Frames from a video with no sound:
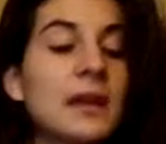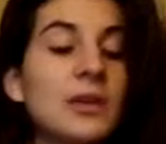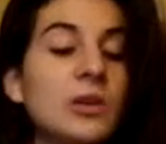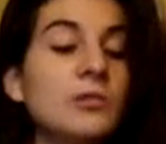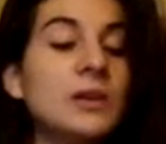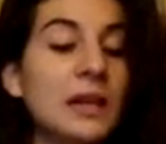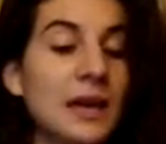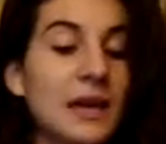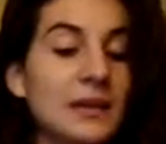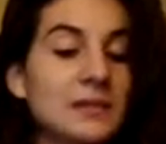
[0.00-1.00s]
a unique
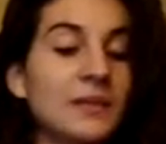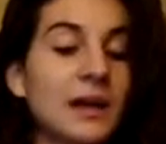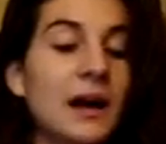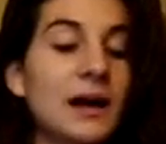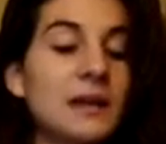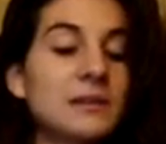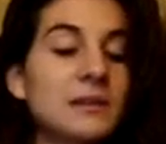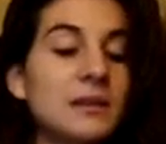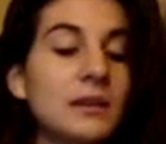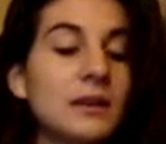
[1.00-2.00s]
case of the kind
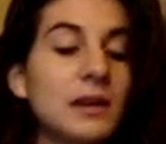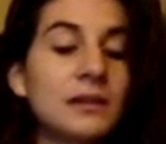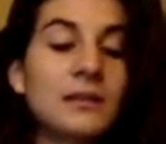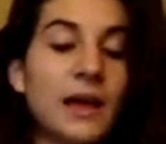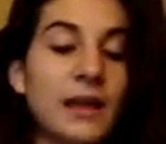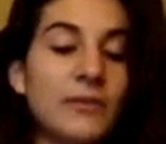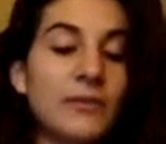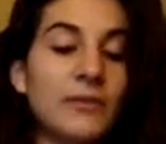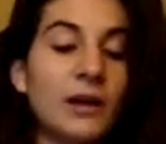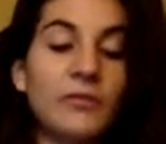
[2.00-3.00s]
in the life
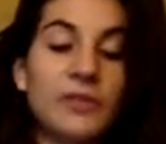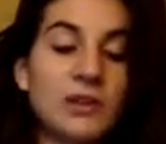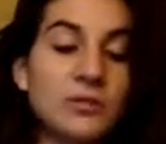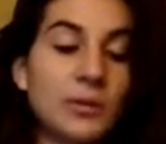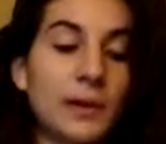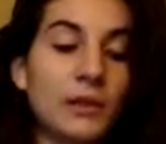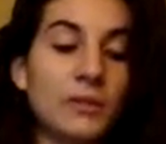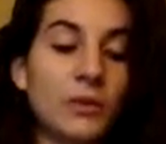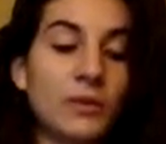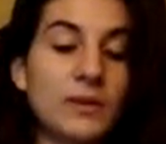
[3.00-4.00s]
of Fyodor
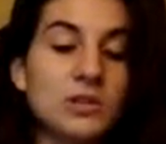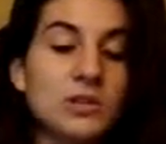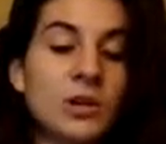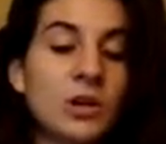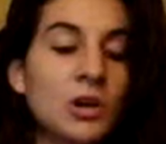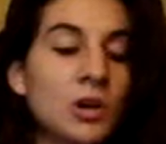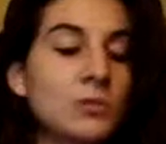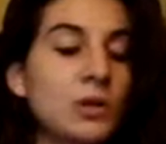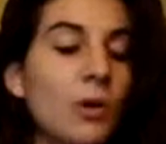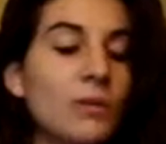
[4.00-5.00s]
Pavlovich, who
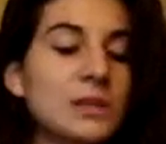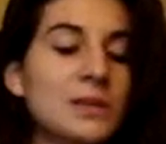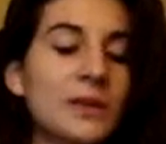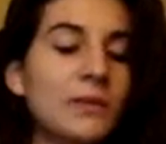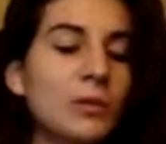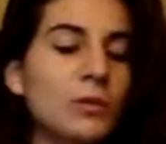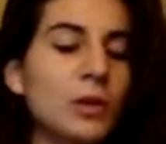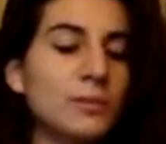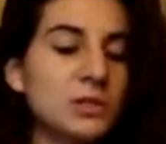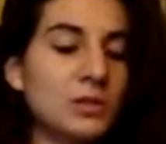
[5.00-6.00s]
was always of a
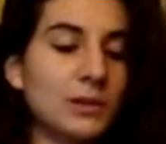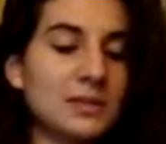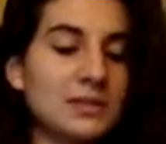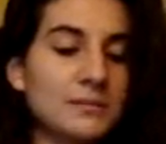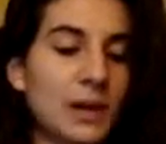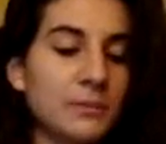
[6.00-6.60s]
voluptuous